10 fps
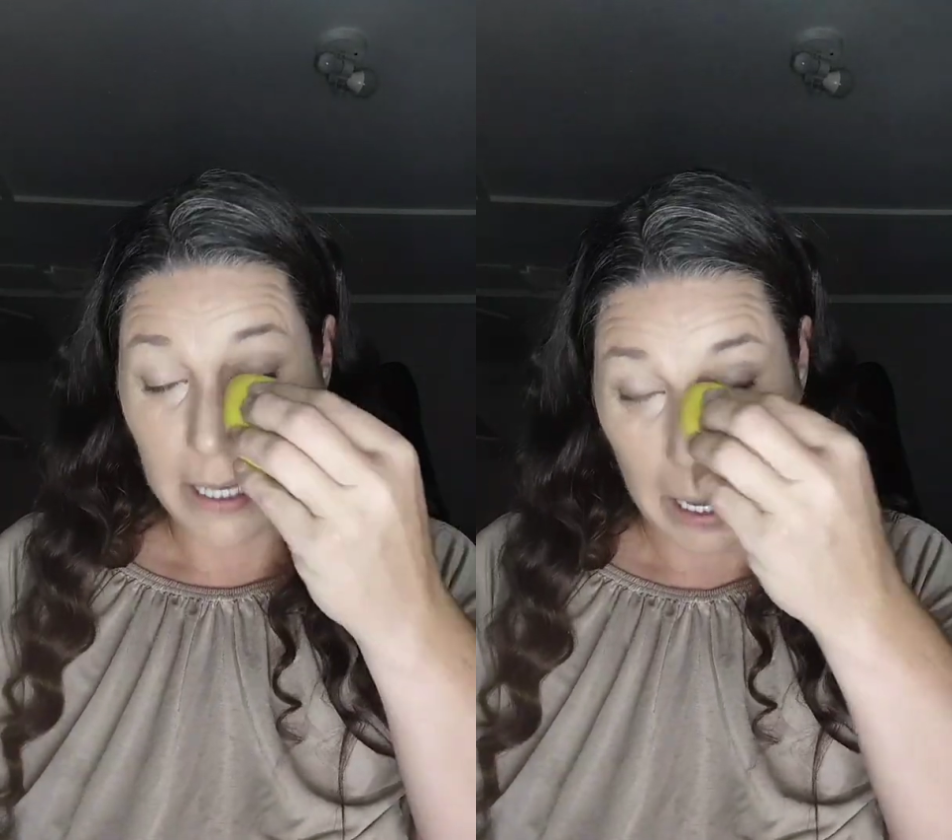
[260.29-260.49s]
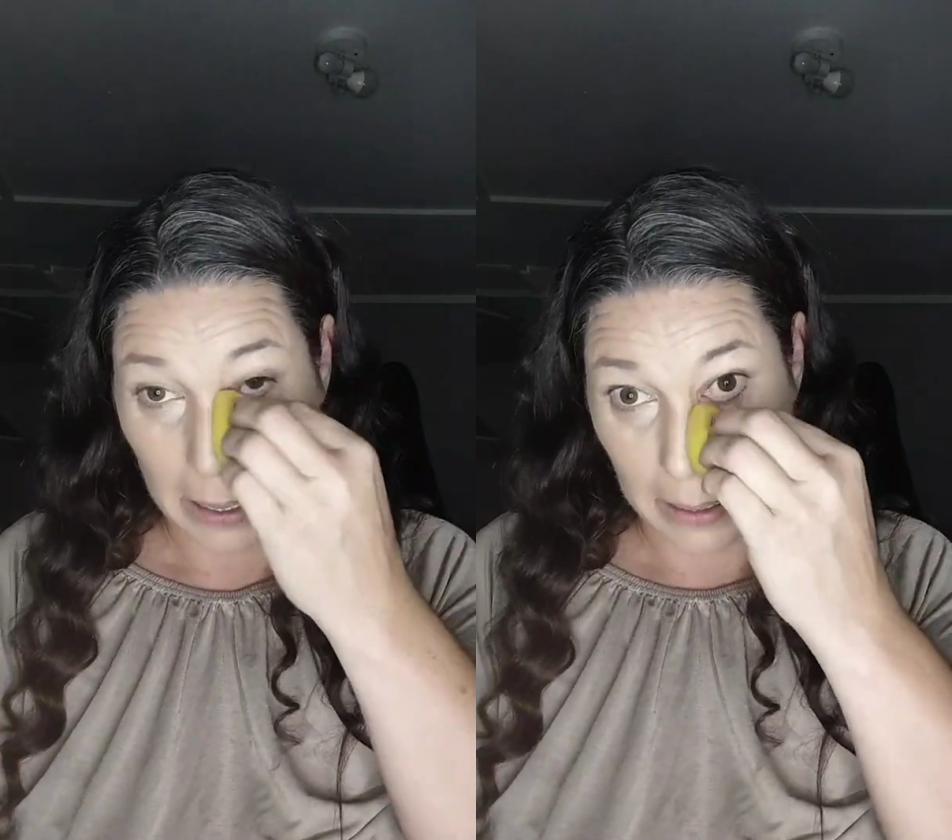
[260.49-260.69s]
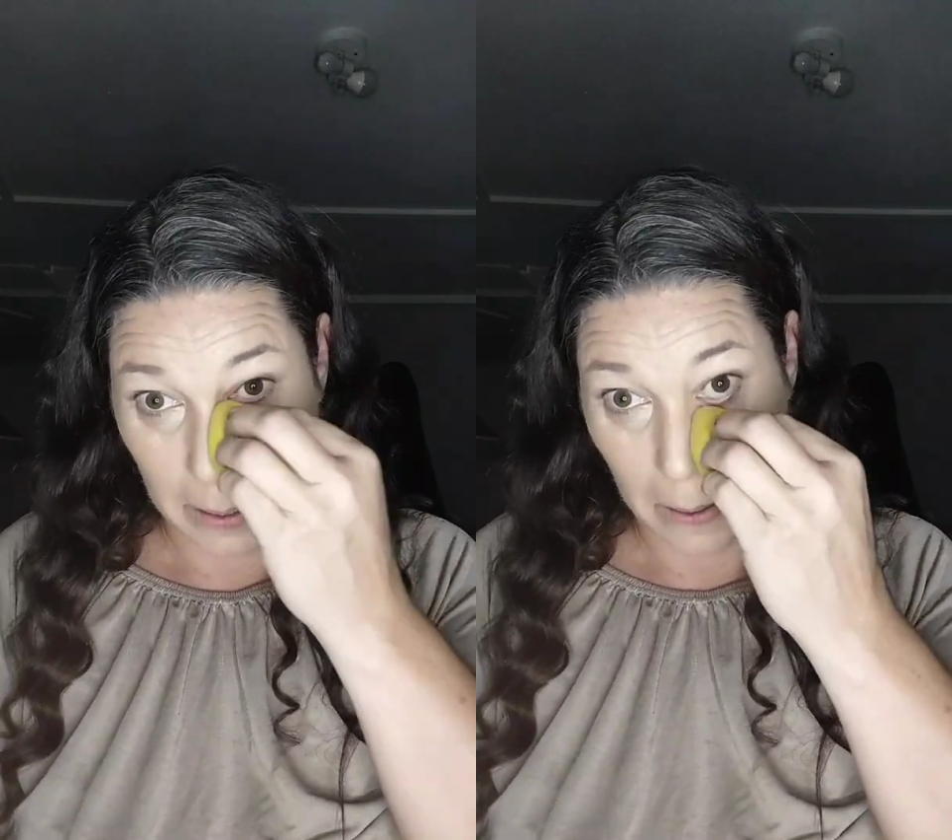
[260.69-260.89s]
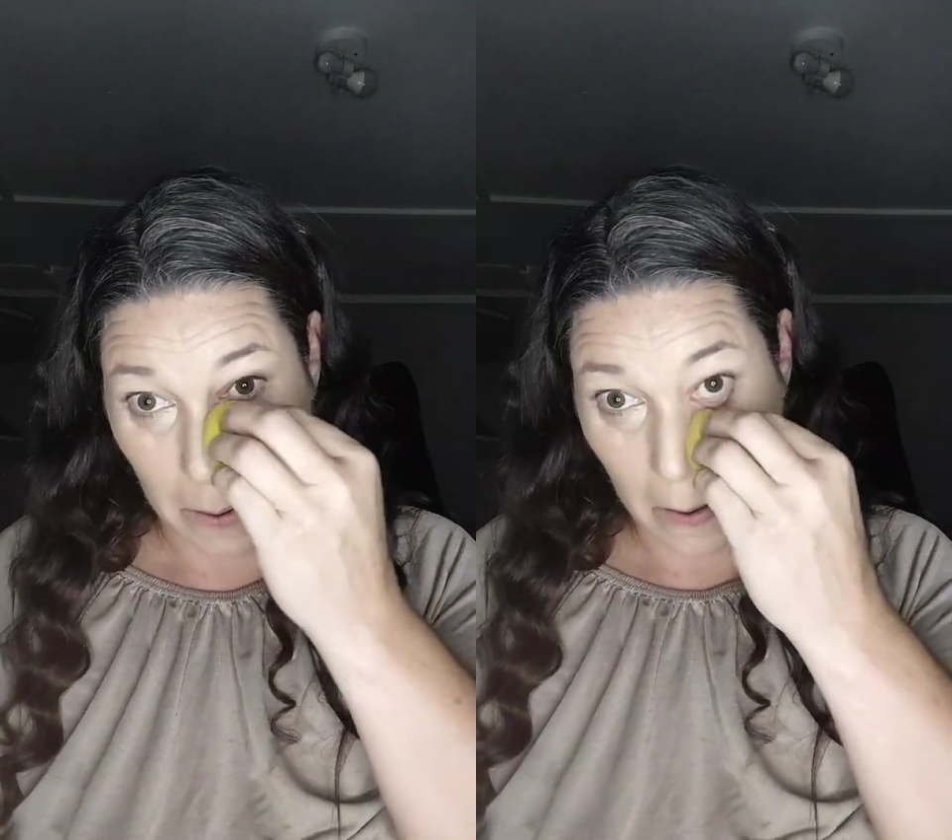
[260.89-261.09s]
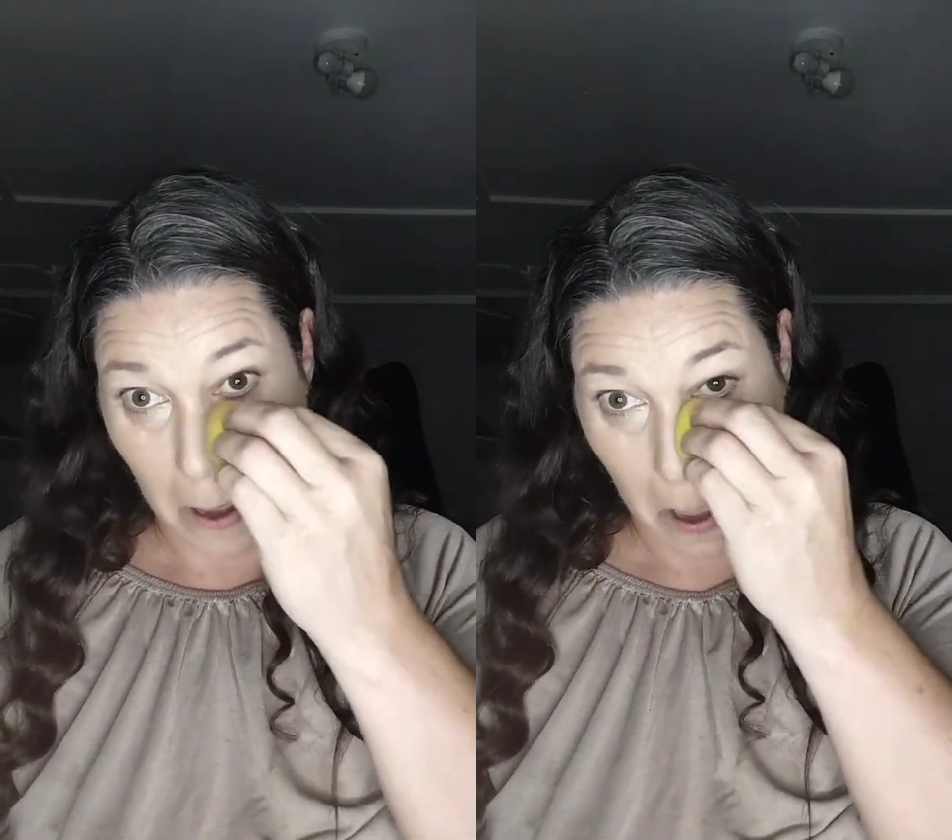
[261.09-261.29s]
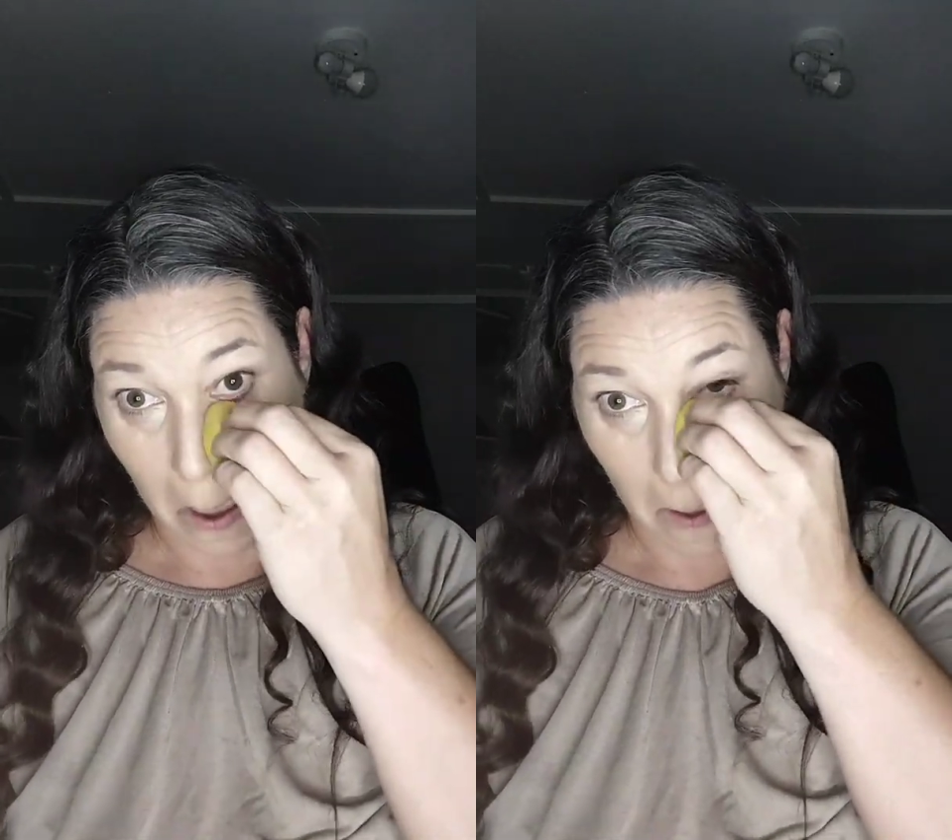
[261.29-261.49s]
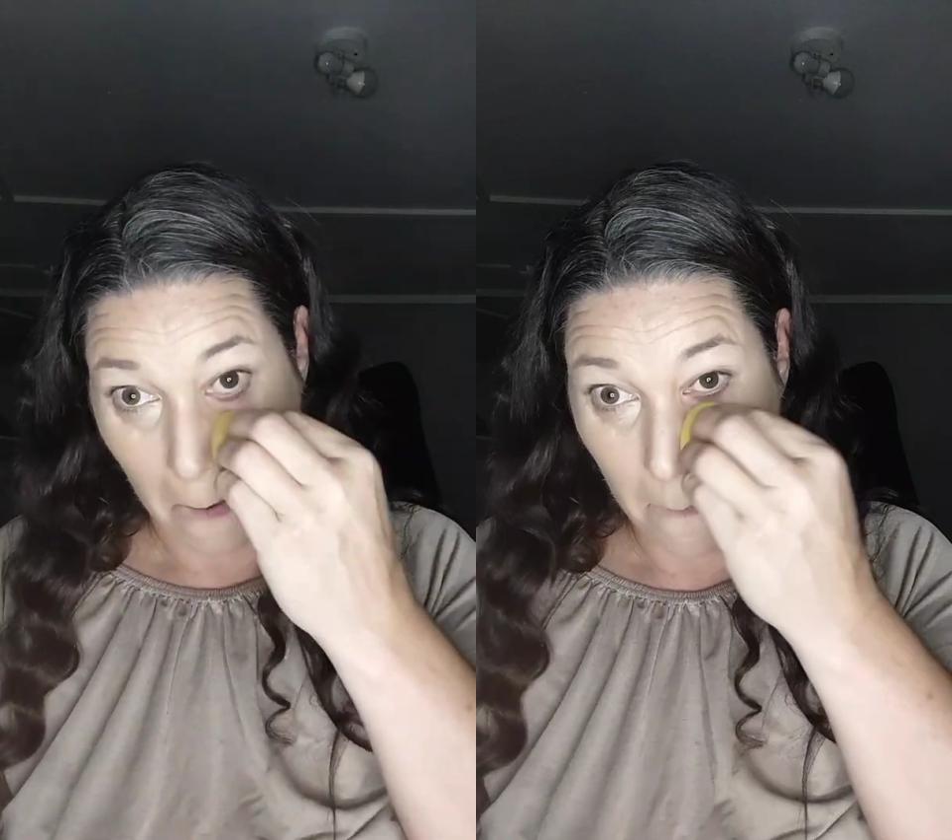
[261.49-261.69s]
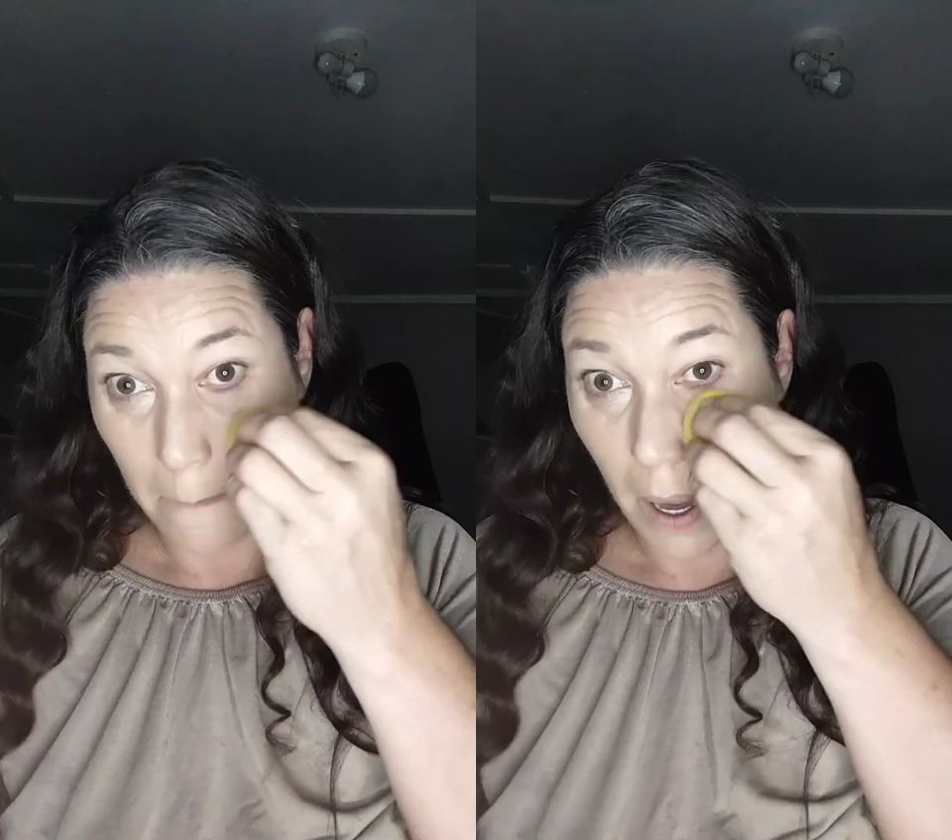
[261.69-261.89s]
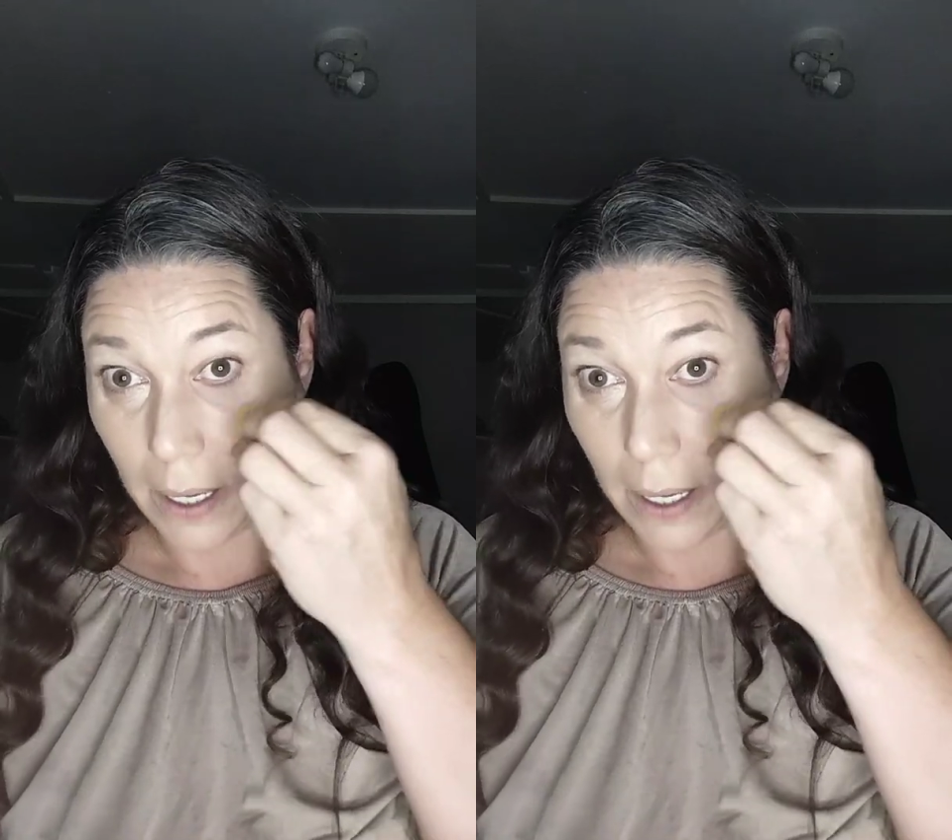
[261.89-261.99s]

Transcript: I like to do my